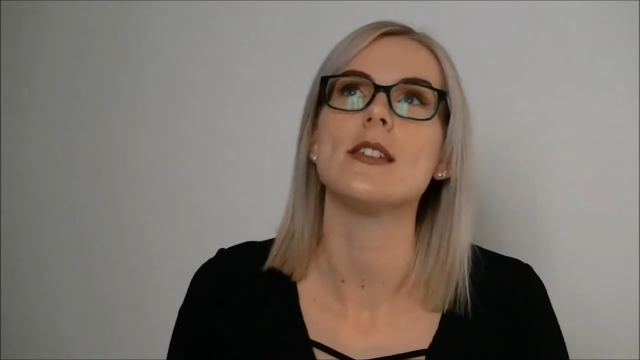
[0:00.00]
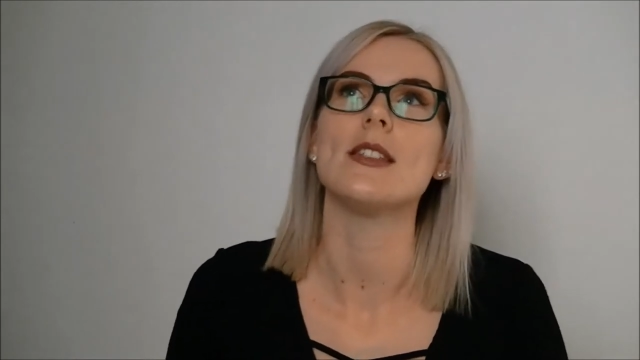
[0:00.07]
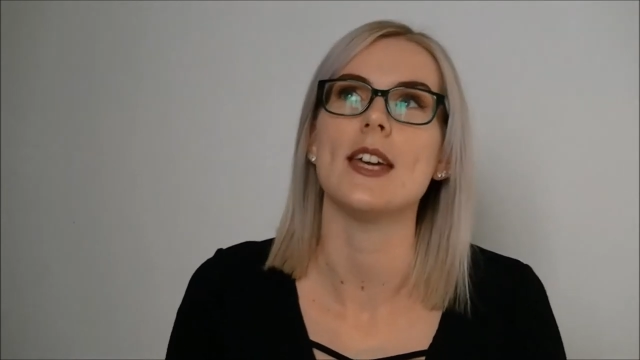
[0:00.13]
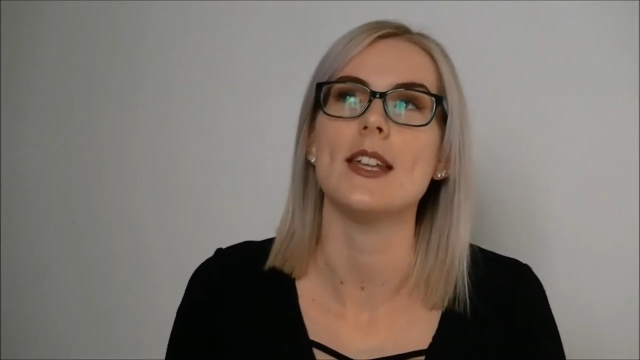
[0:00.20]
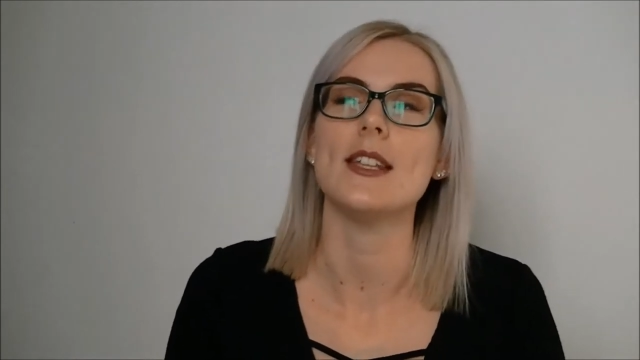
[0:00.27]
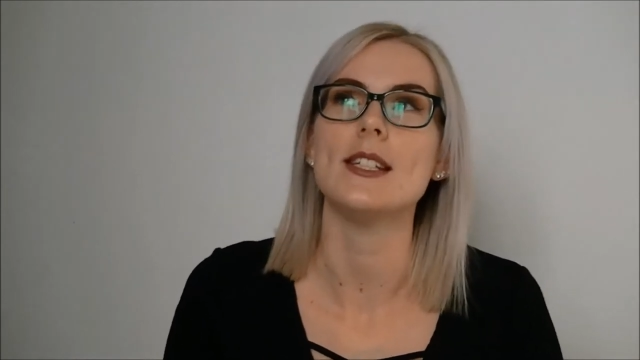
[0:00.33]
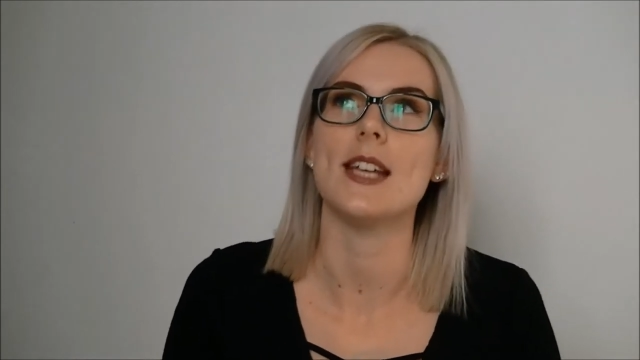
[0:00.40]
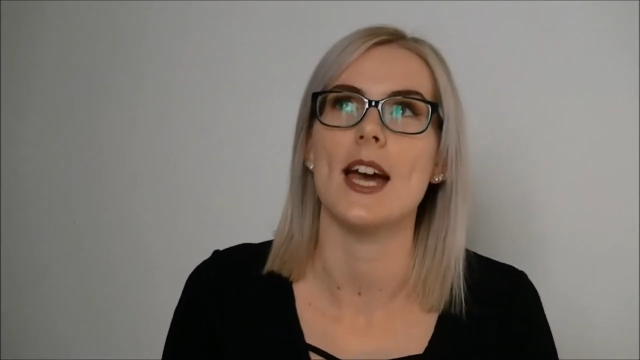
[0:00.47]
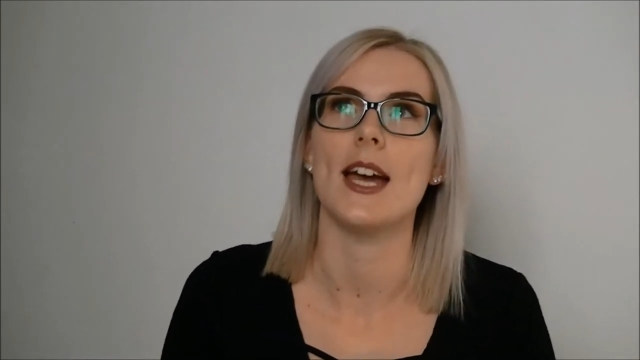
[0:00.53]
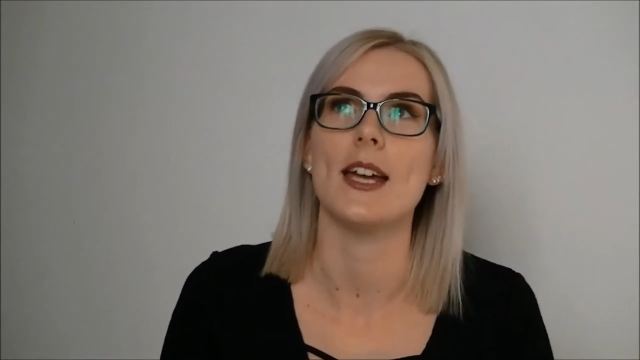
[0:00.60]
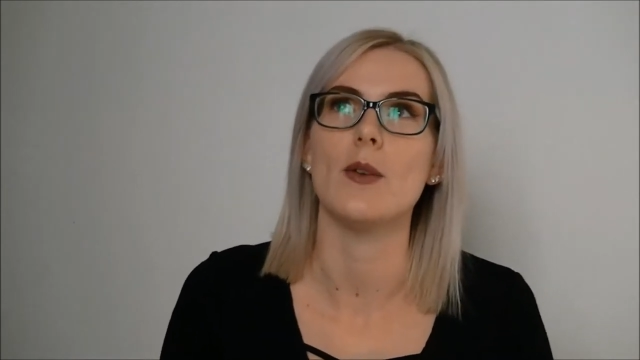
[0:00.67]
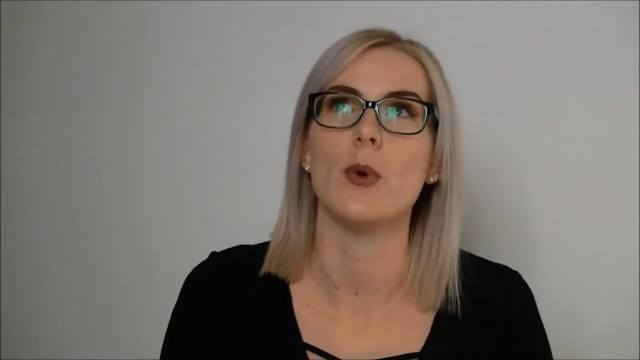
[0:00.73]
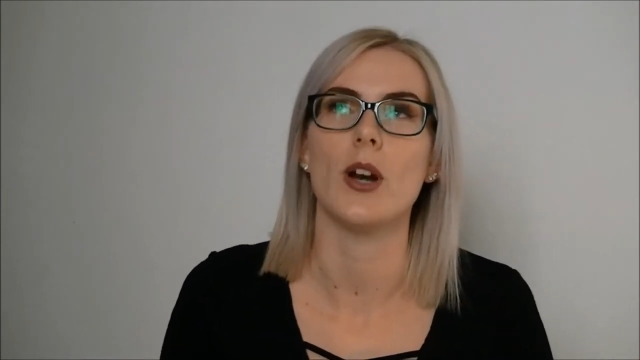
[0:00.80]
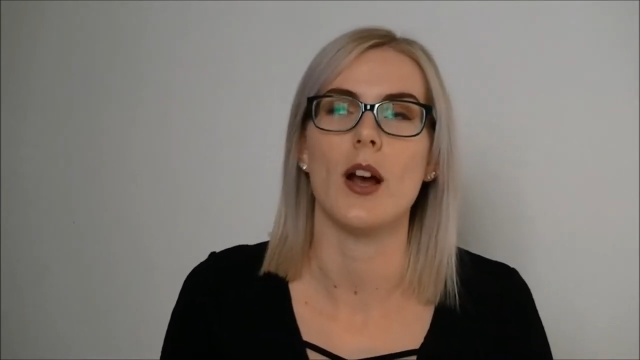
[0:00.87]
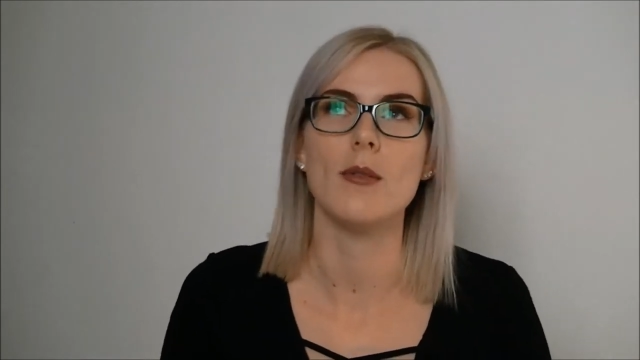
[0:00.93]
the other
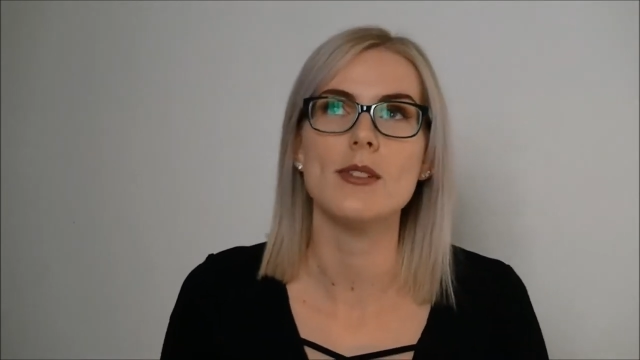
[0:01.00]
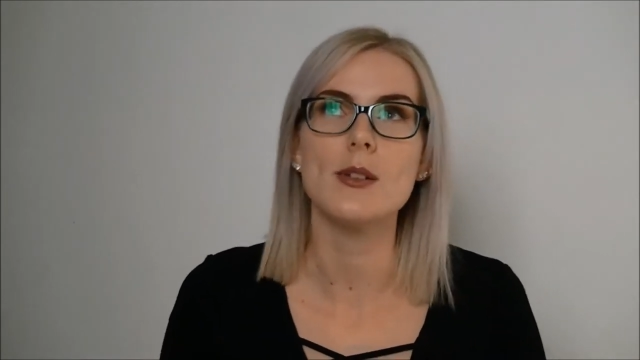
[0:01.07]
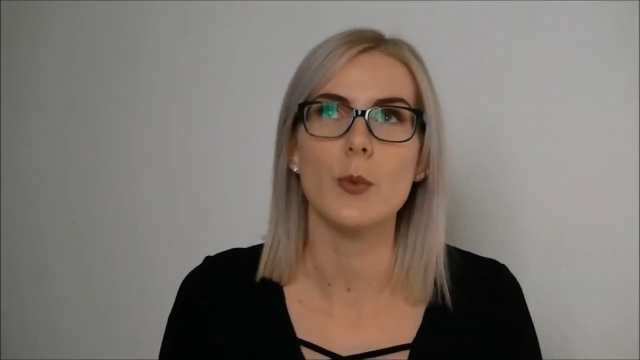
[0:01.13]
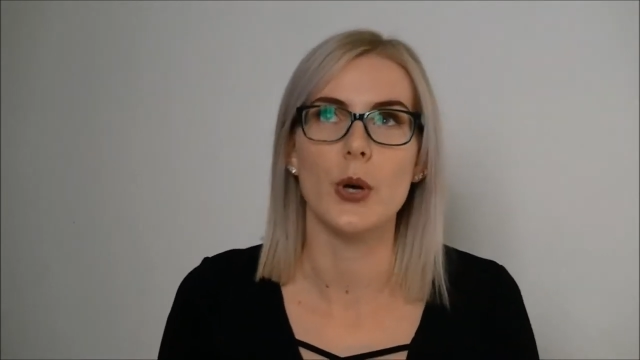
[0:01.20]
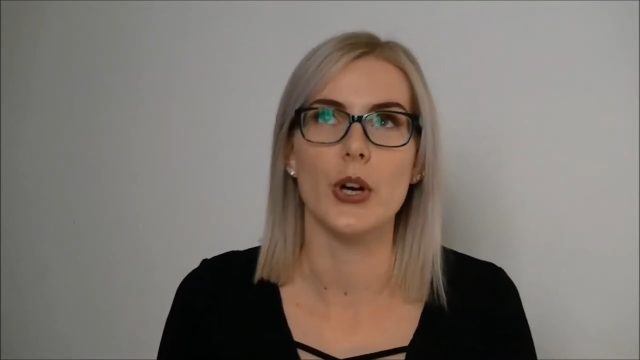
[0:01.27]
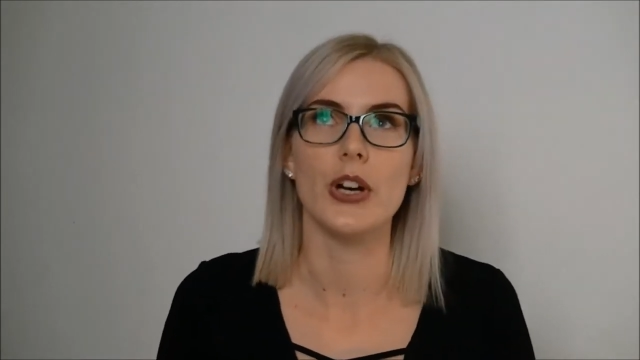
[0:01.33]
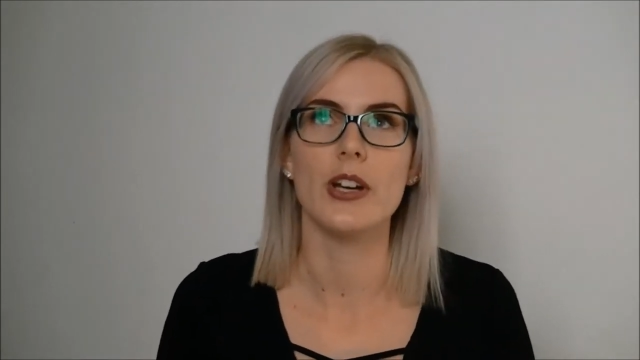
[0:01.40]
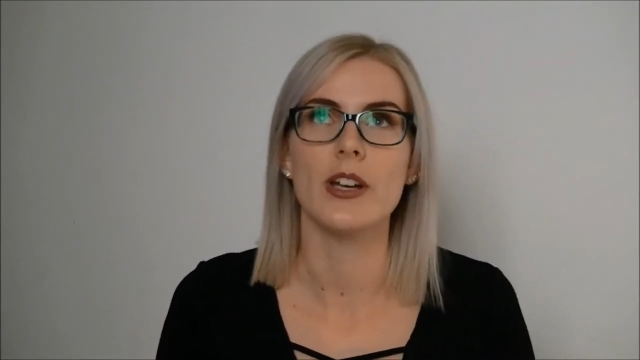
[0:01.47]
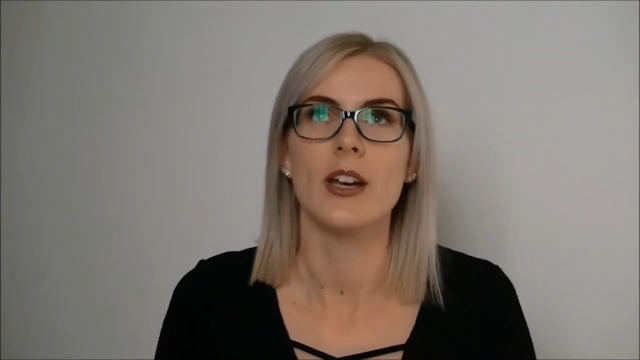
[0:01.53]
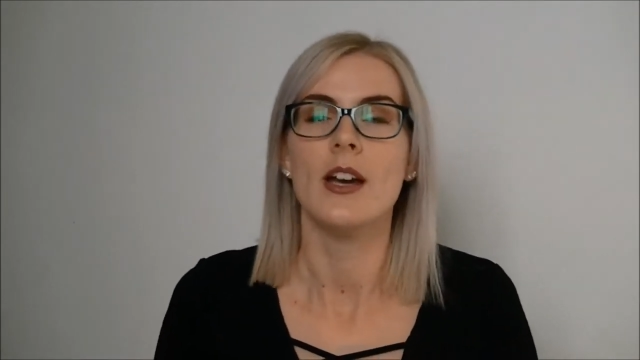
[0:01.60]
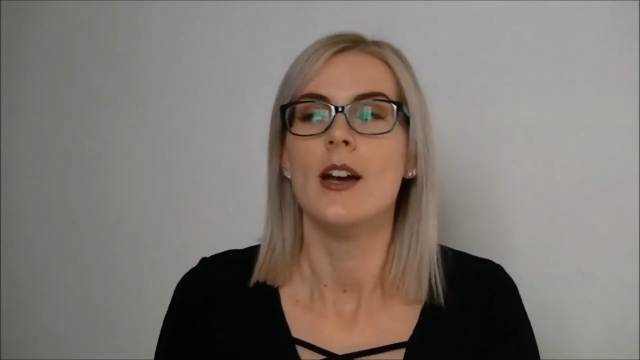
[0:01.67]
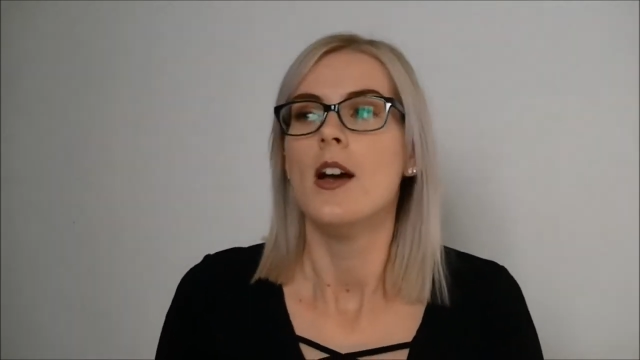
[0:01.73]
day when I was at work,